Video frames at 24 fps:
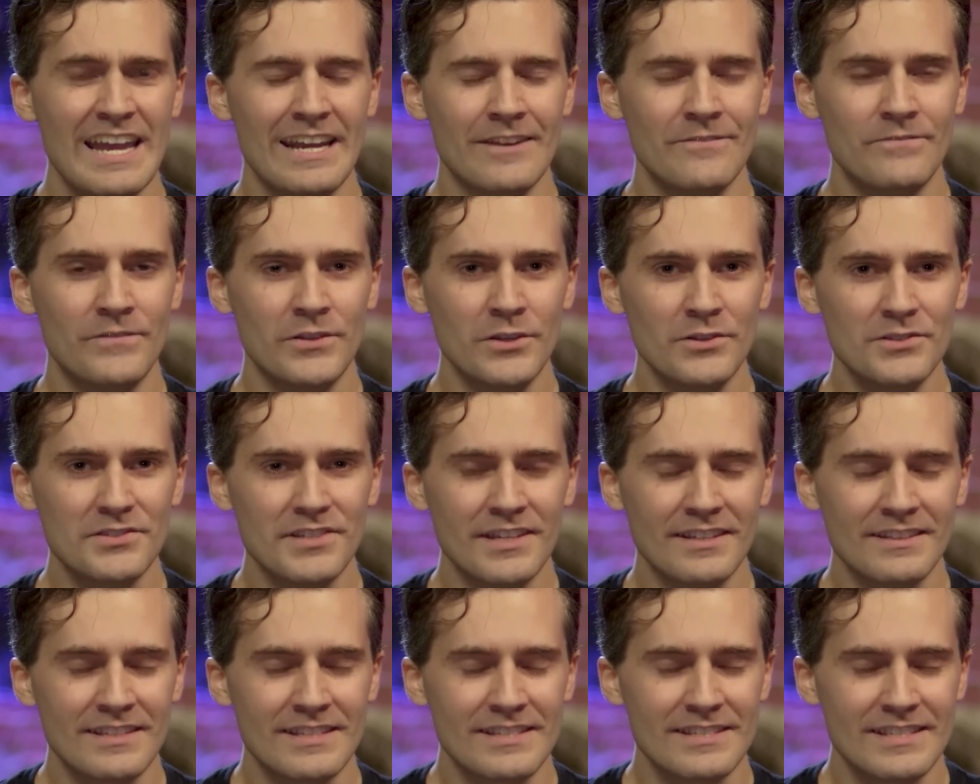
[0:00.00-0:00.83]
and it feels
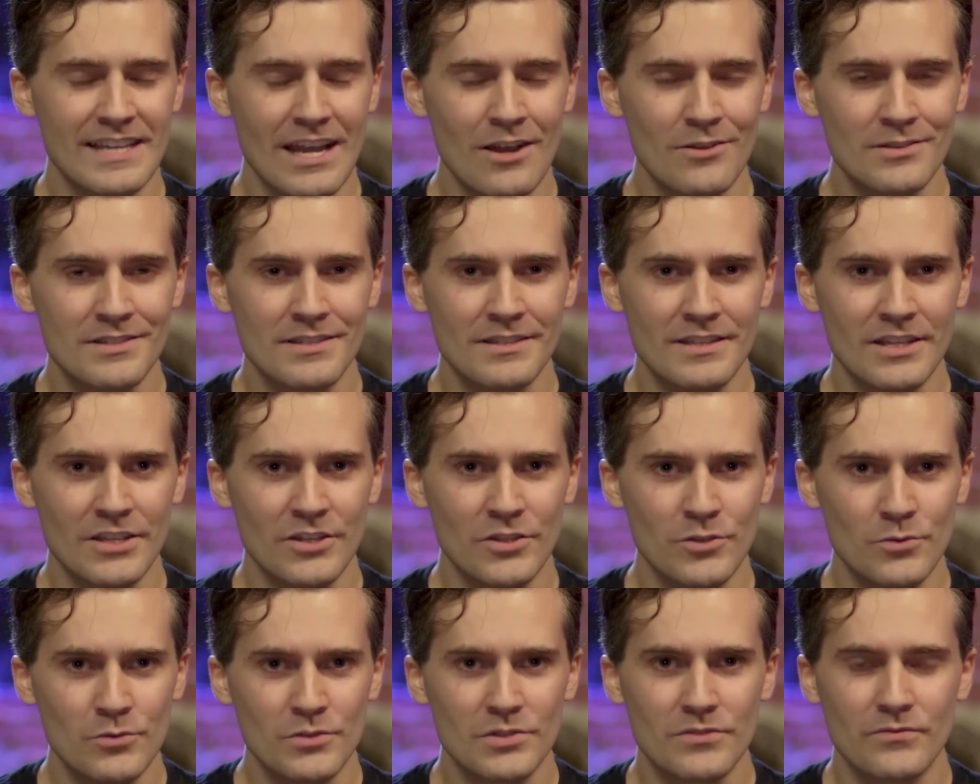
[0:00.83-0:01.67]
like the sounds that they
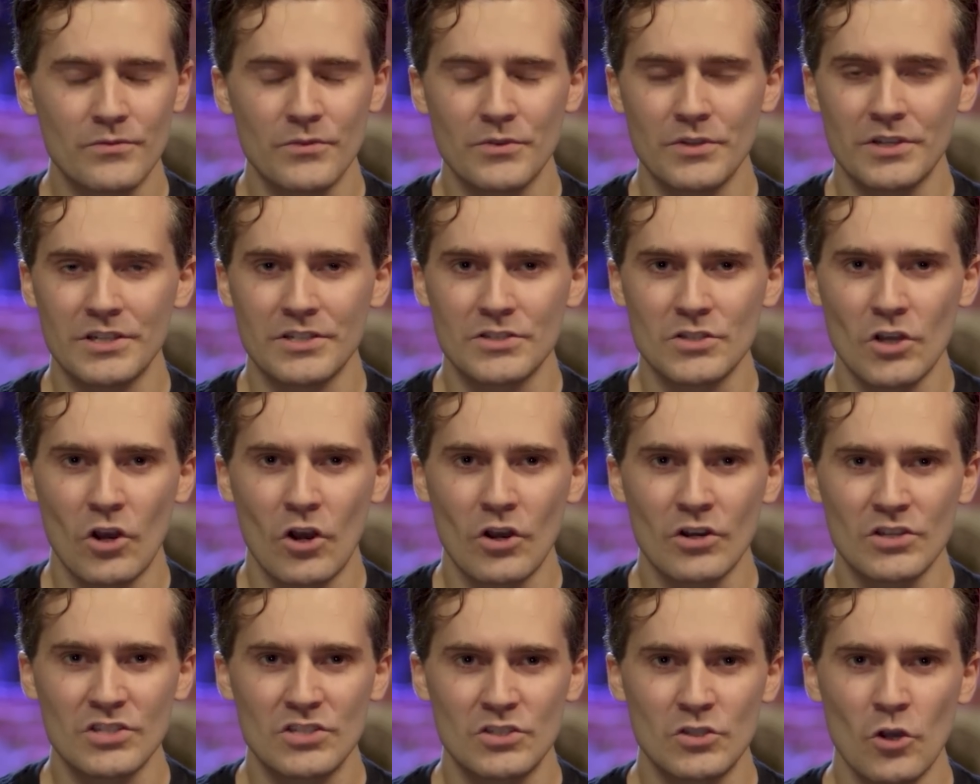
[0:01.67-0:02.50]
used for the
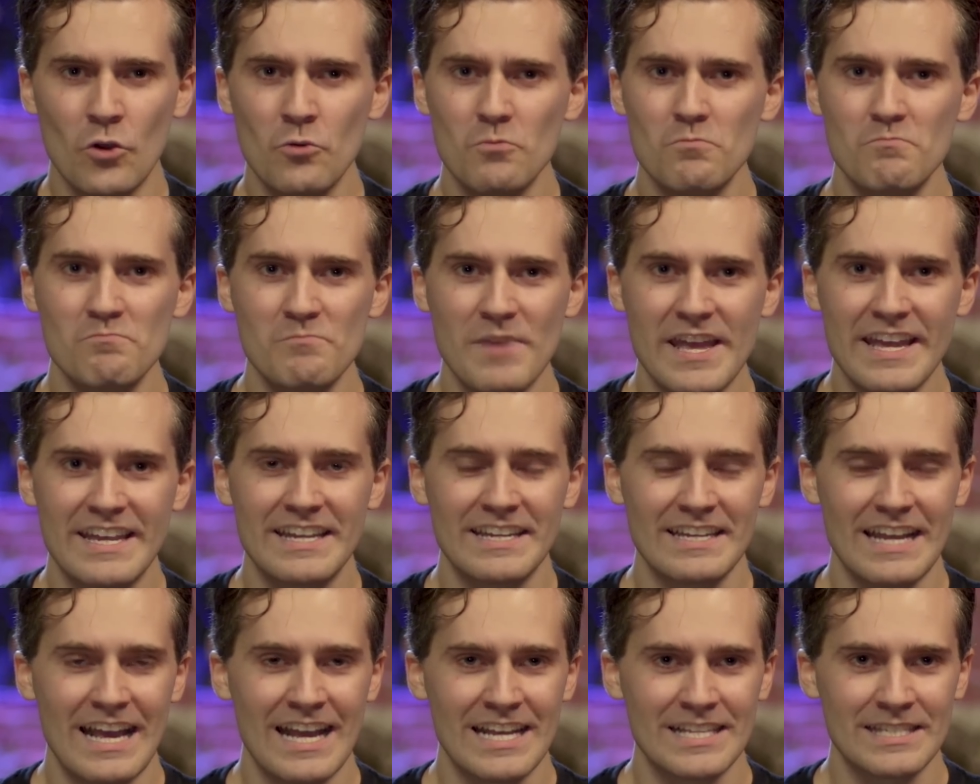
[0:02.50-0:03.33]
guitars don't make
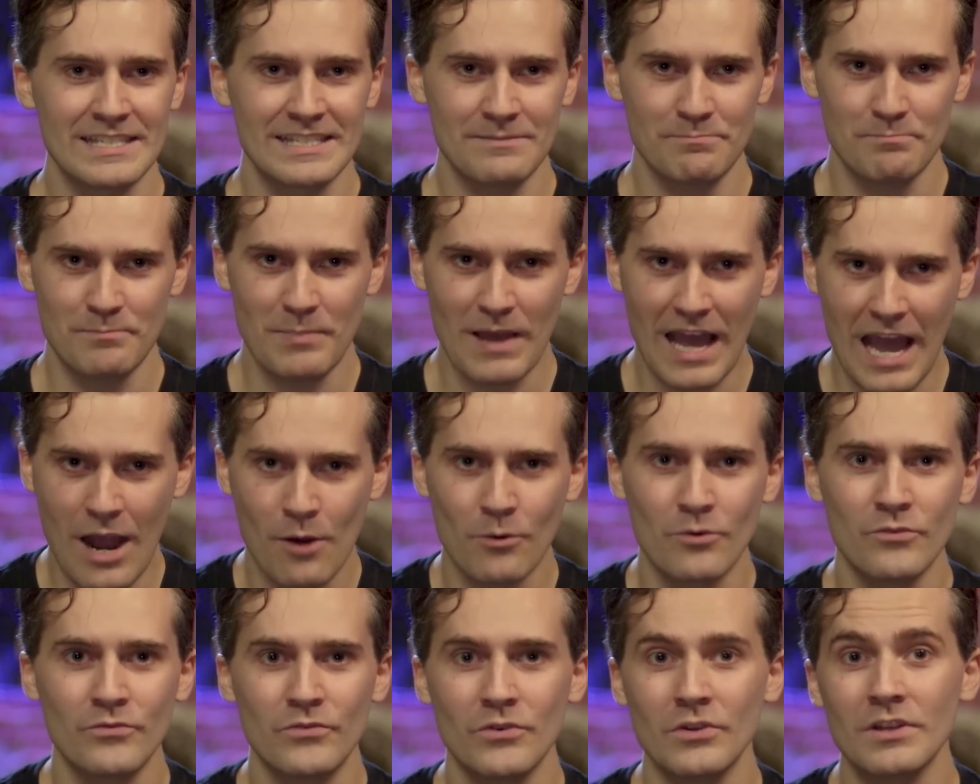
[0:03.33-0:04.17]
it as
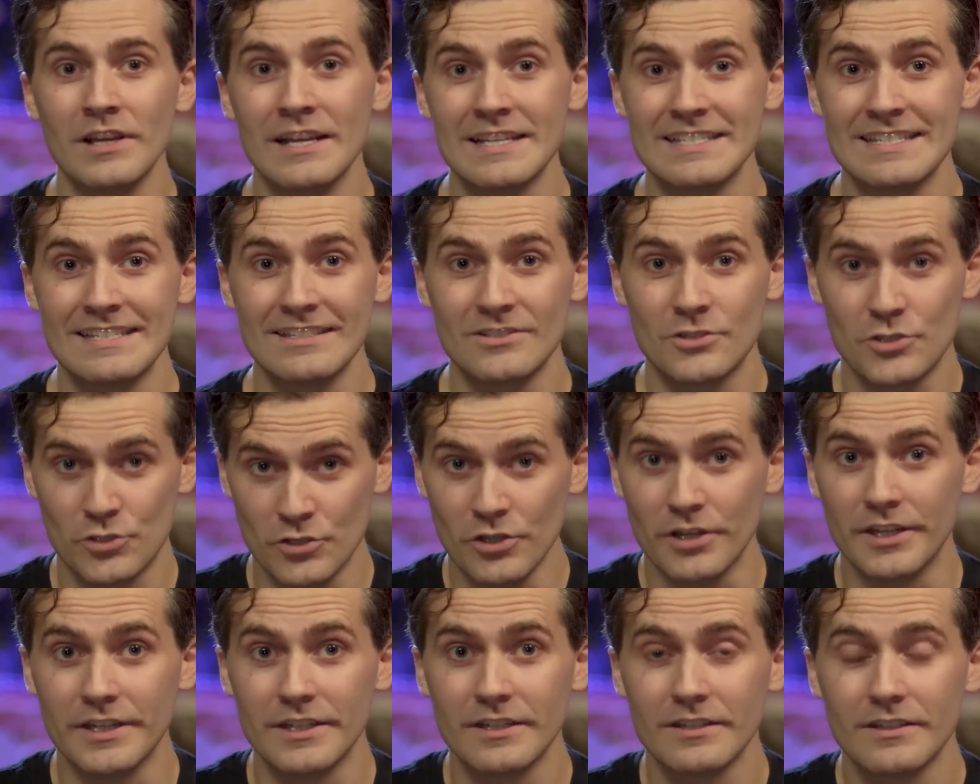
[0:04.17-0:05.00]
powerful as it
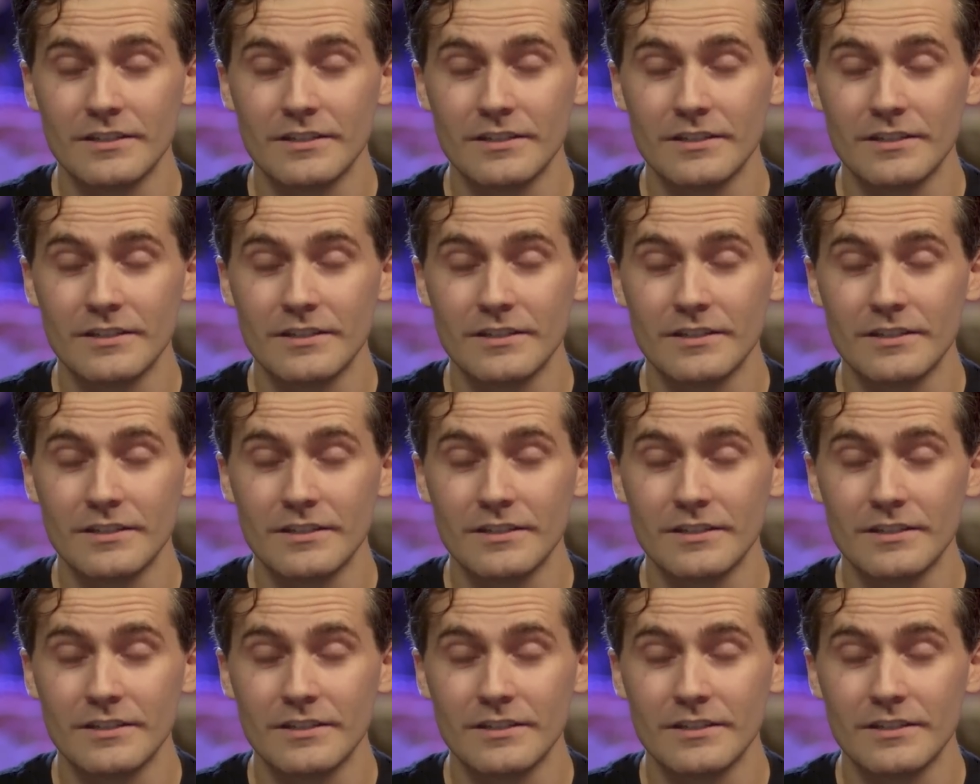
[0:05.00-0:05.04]
should.